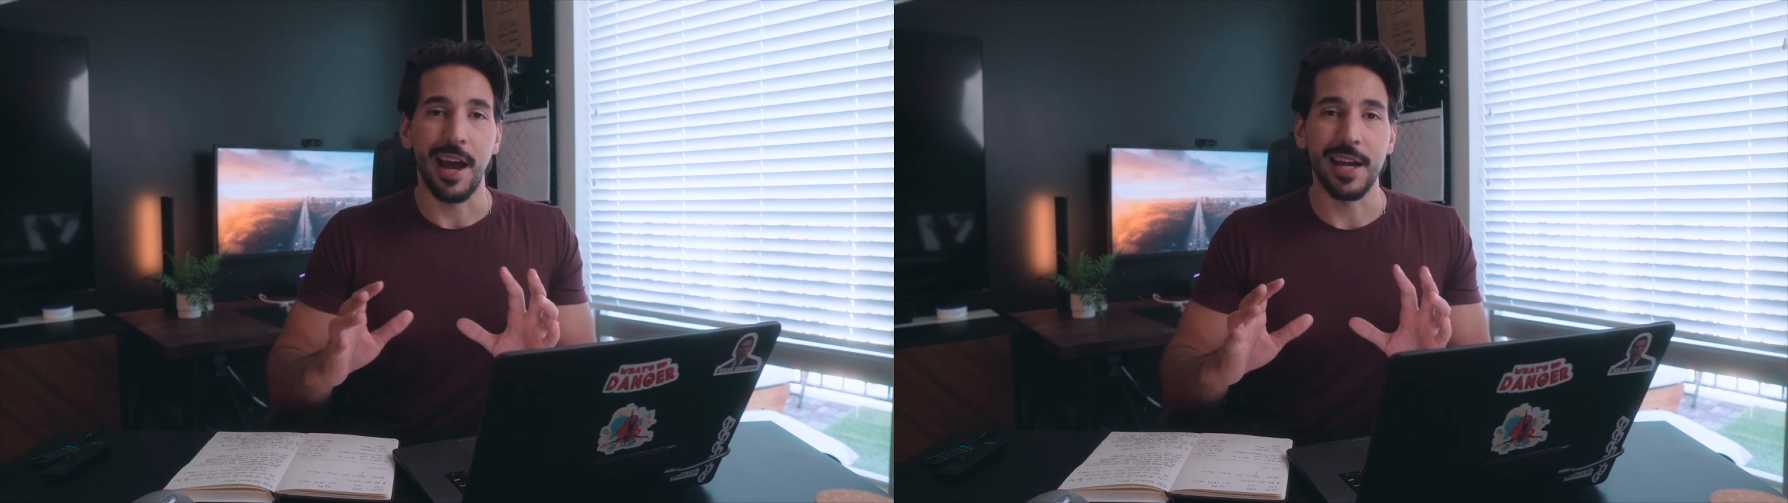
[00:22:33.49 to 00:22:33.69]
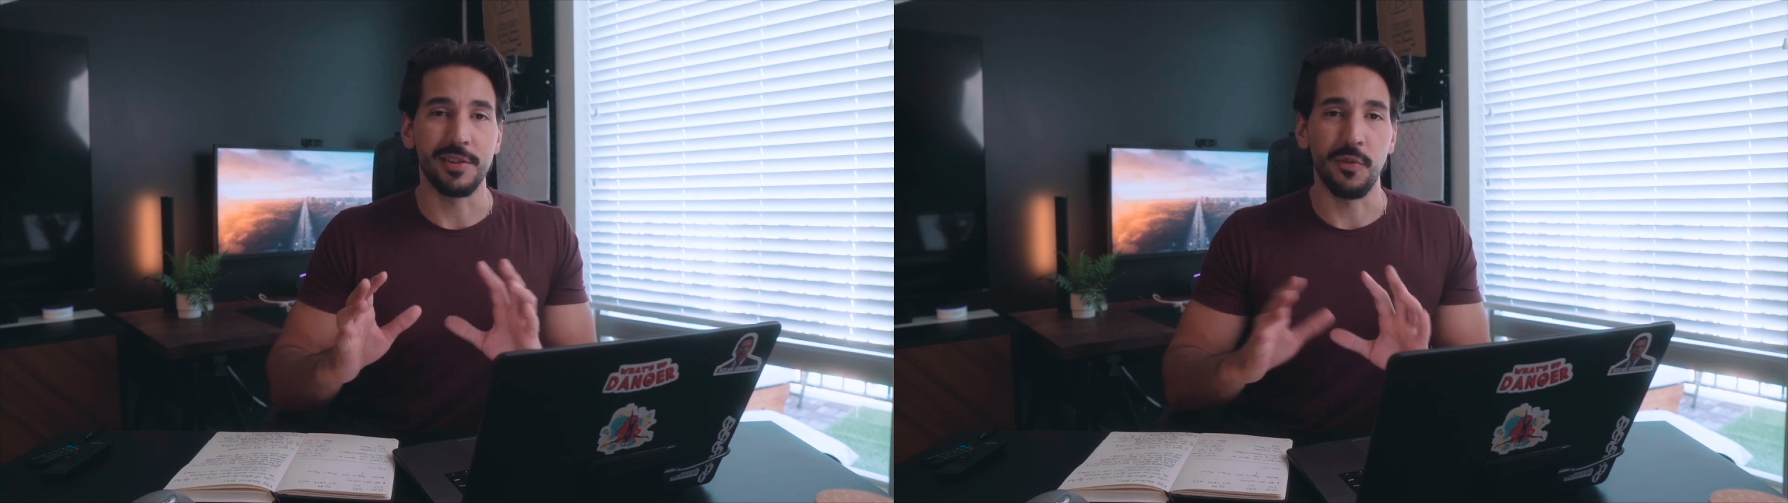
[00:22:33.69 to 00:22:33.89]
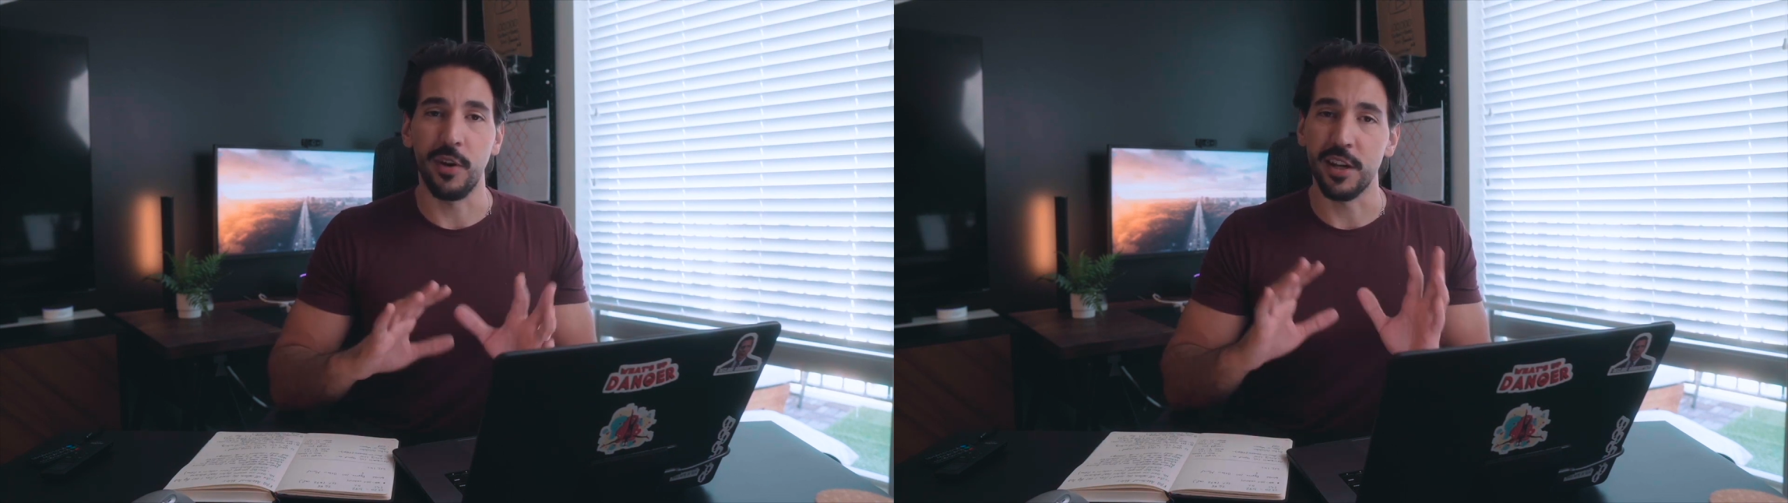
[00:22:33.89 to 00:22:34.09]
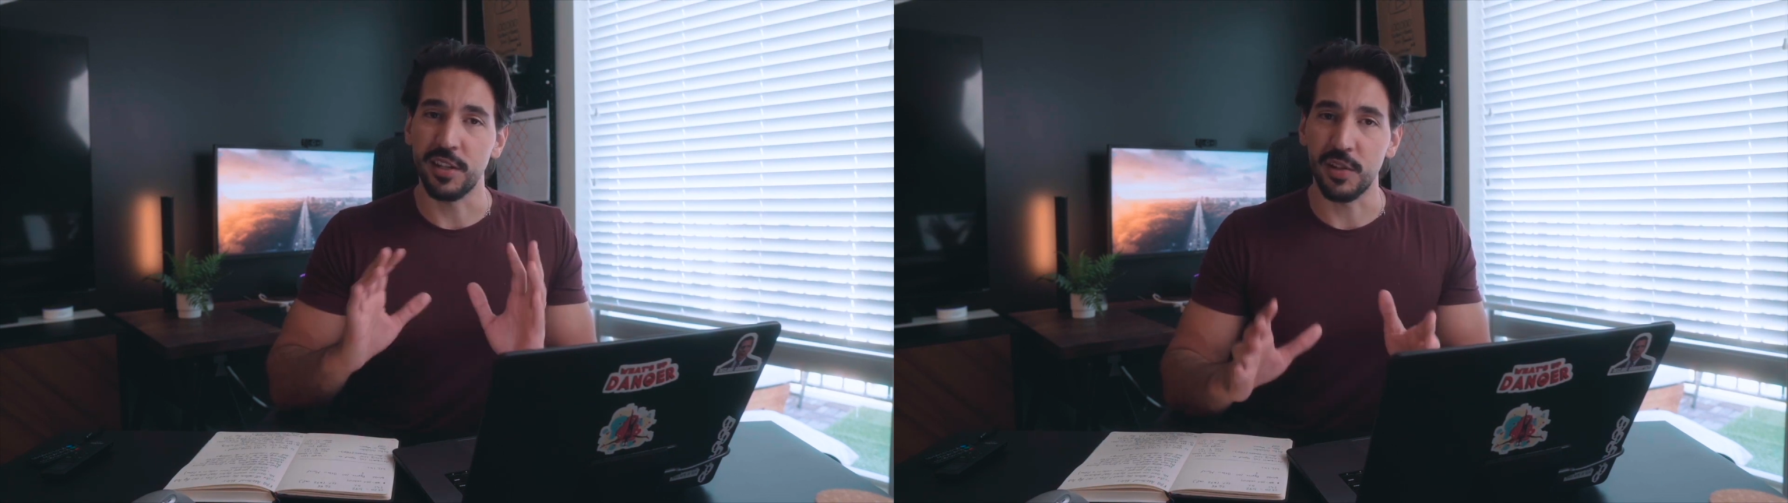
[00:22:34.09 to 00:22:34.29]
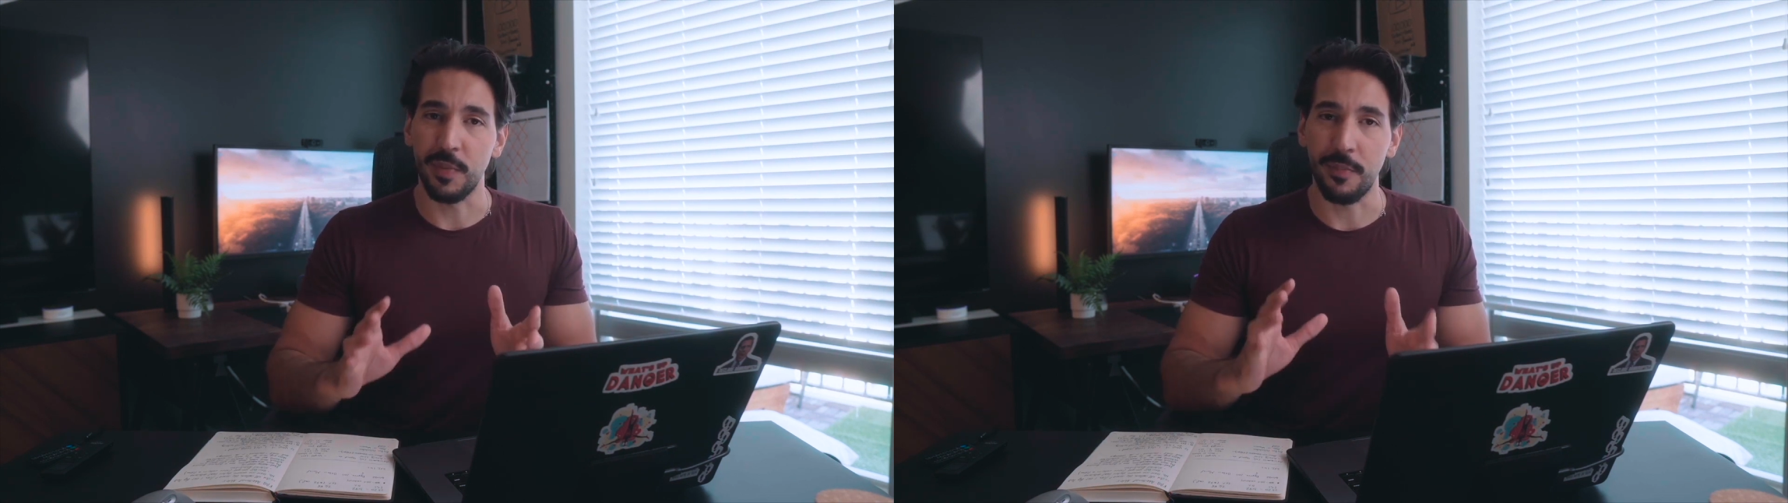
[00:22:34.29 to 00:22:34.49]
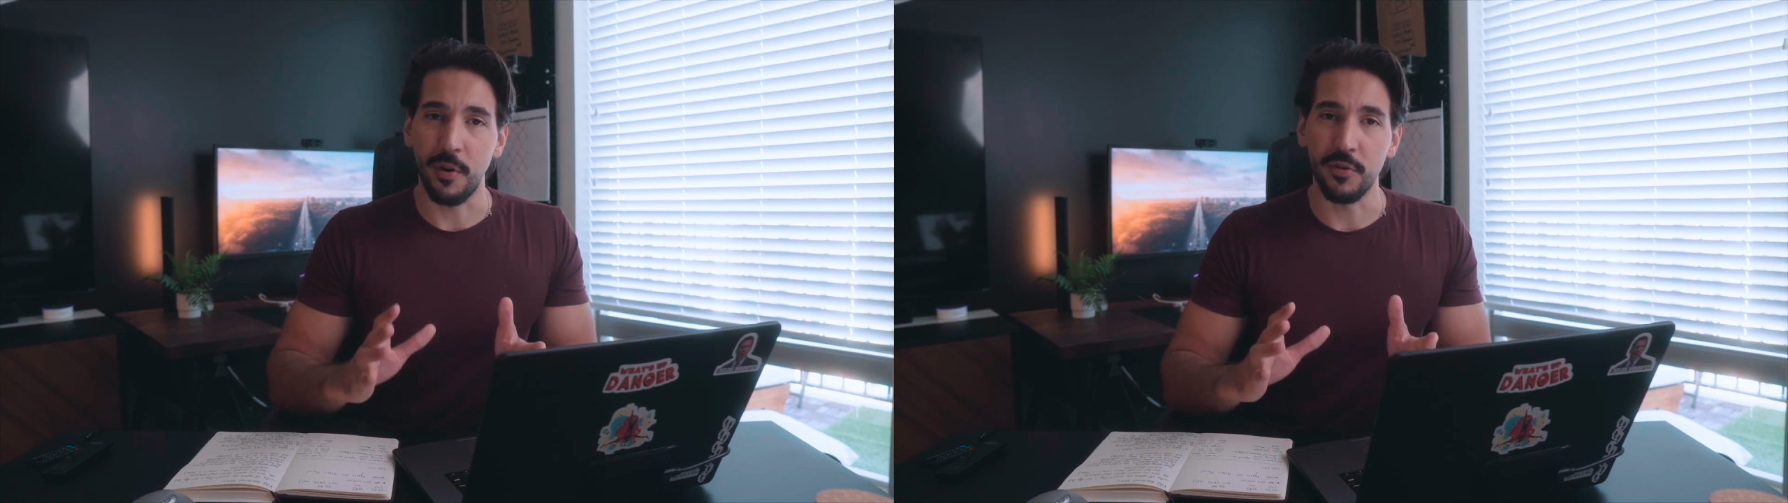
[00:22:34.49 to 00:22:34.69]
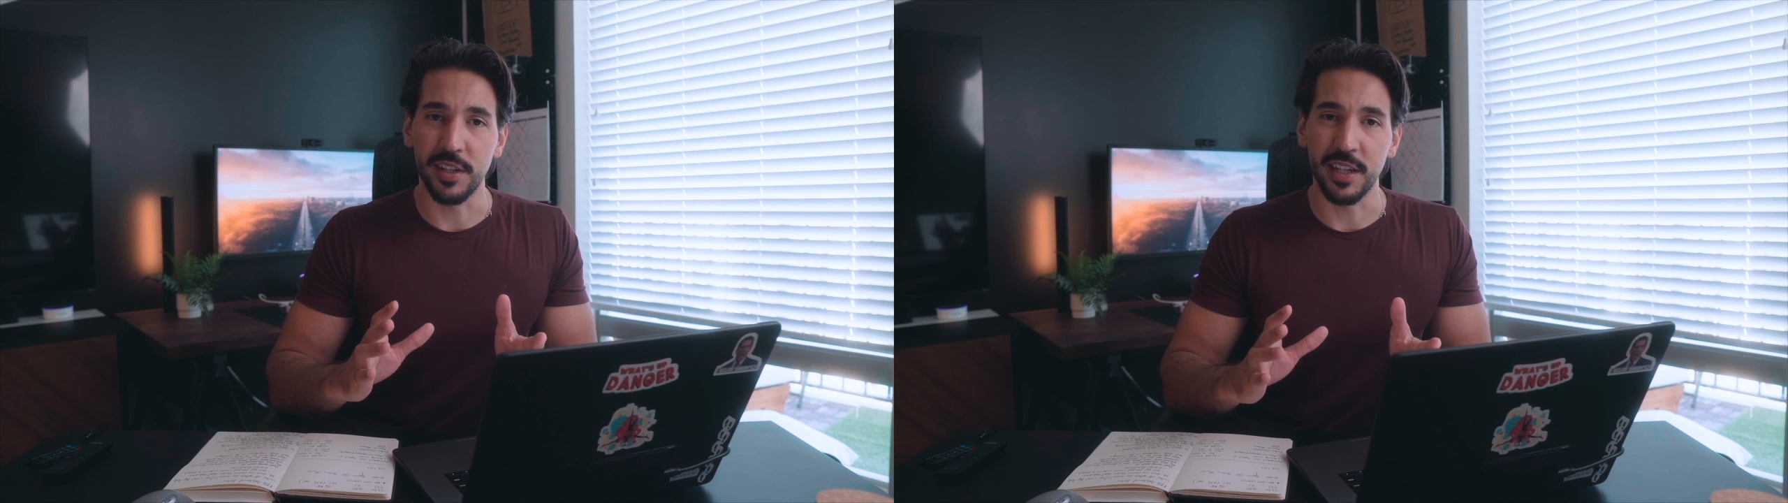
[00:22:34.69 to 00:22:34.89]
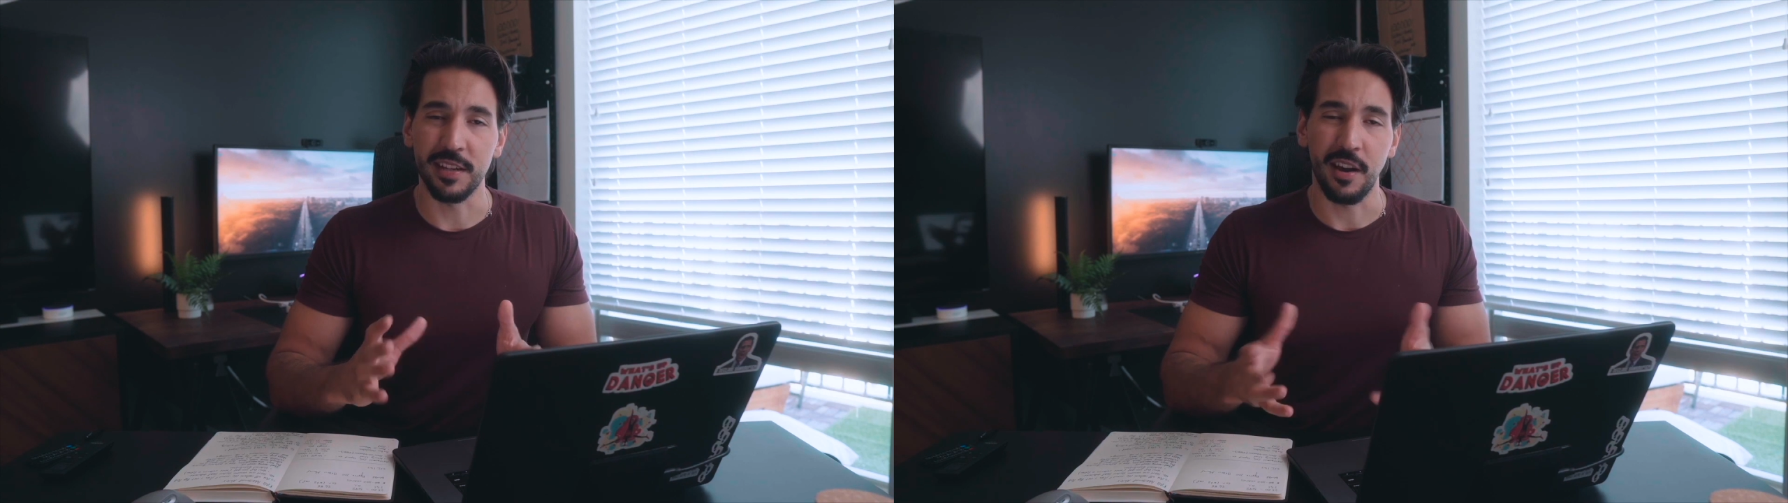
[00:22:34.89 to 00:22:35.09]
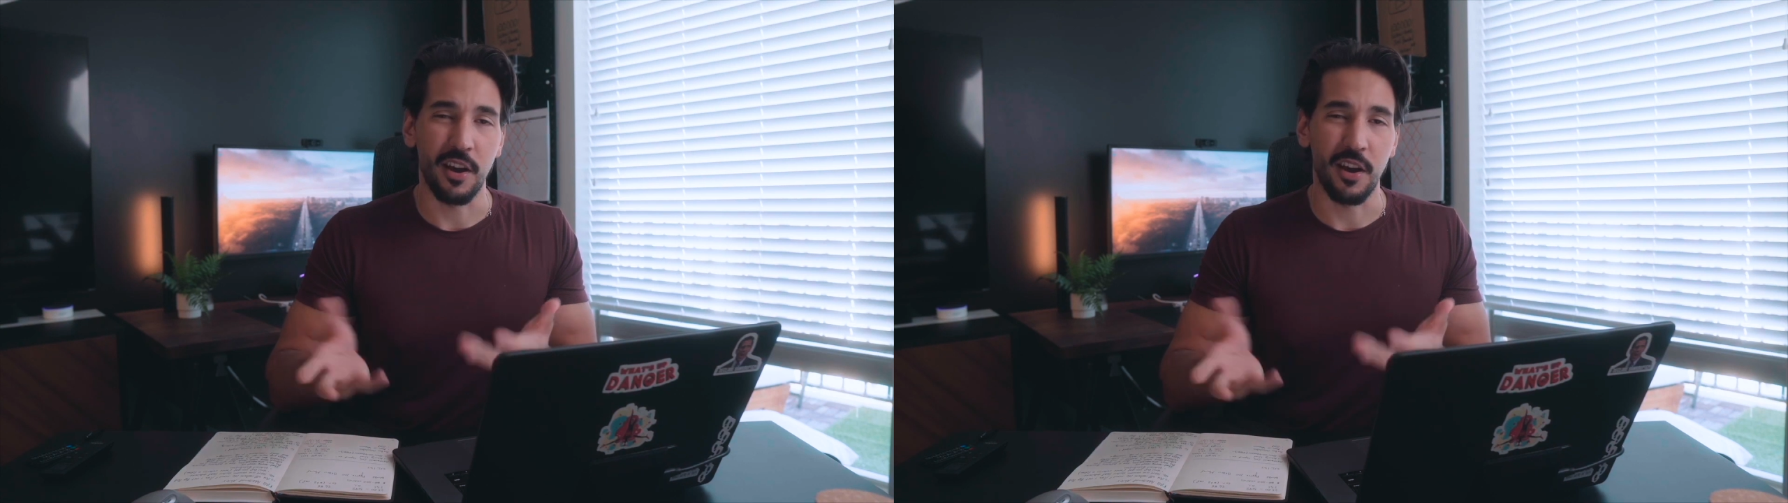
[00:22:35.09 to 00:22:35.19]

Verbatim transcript: I don't want to touch my protein.